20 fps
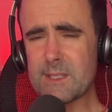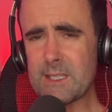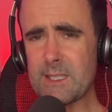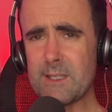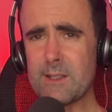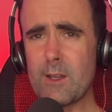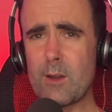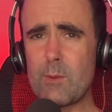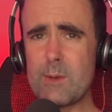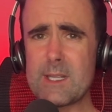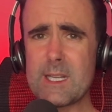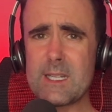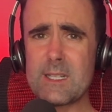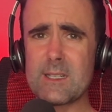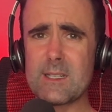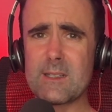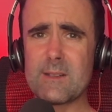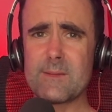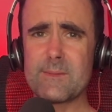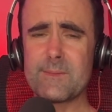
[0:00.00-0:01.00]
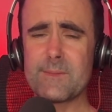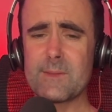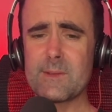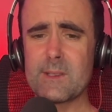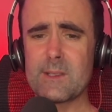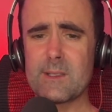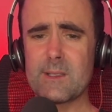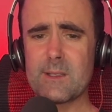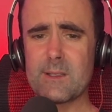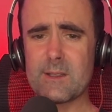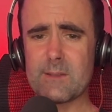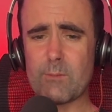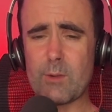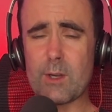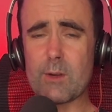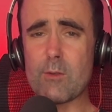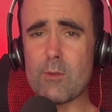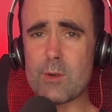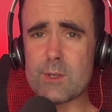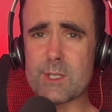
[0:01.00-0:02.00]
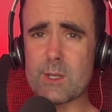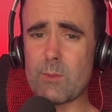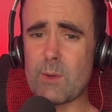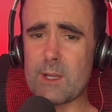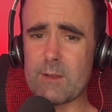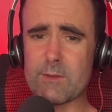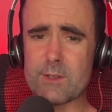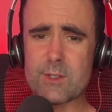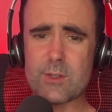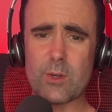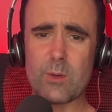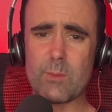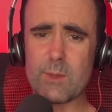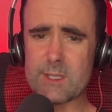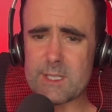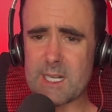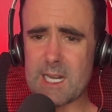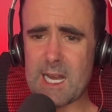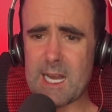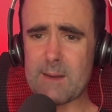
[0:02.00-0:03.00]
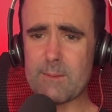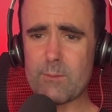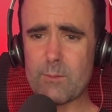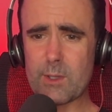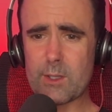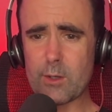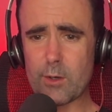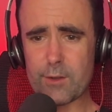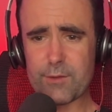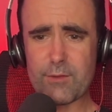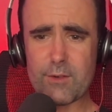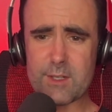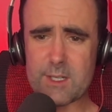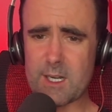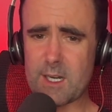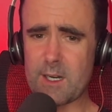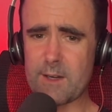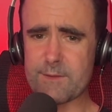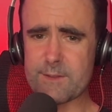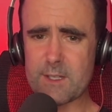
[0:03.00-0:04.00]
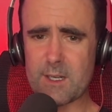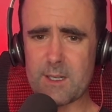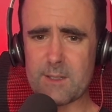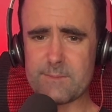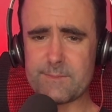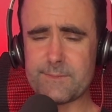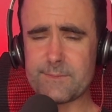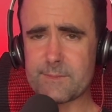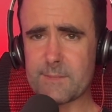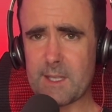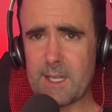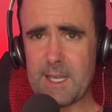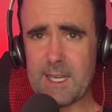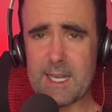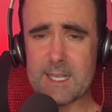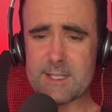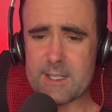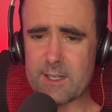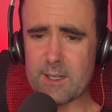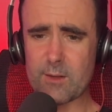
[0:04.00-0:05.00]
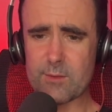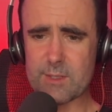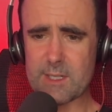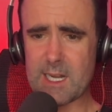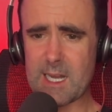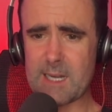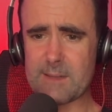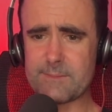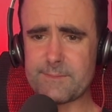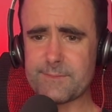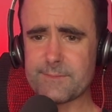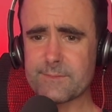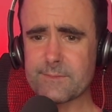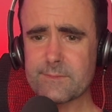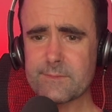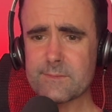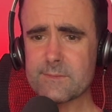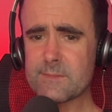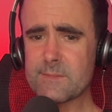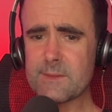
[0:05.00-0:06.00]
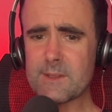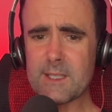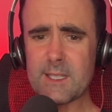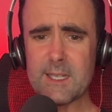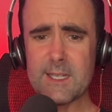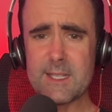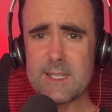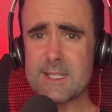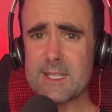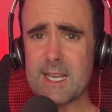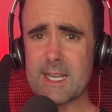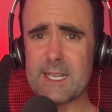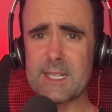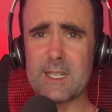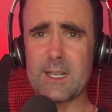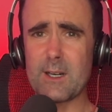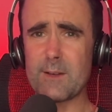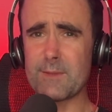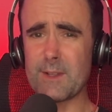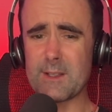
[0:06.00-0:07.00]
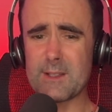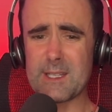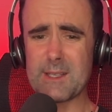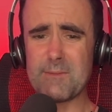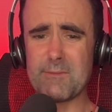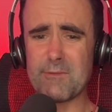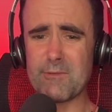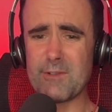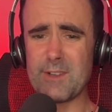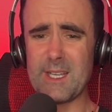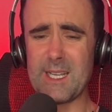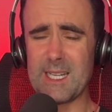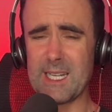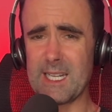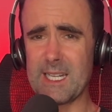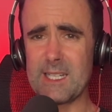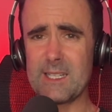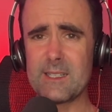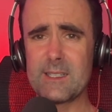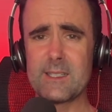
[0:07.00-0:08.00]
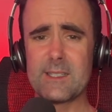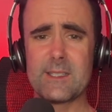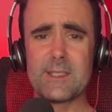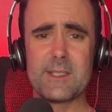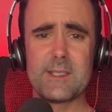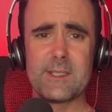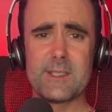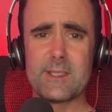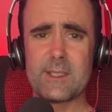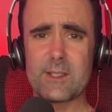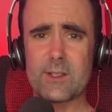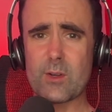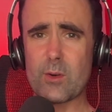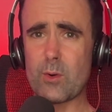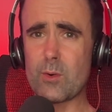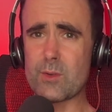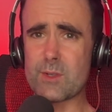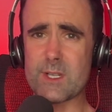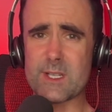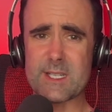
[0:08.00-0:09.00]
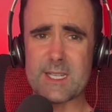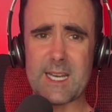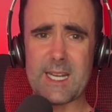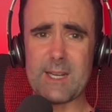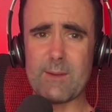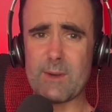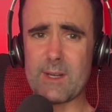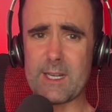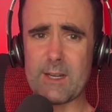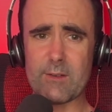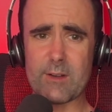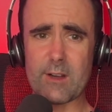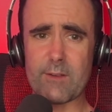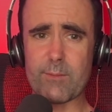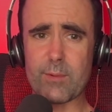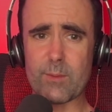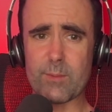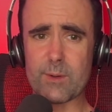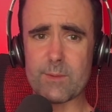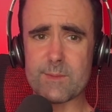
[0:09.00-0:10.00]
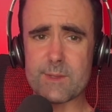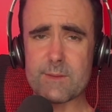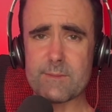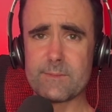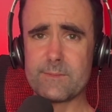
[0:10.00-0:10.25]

though we didn't. We were always going to weather a storm with Delat. We got through to half-time. He gets a goal, Delat. And then second half, they didn't really cause us anywhere near enough problems.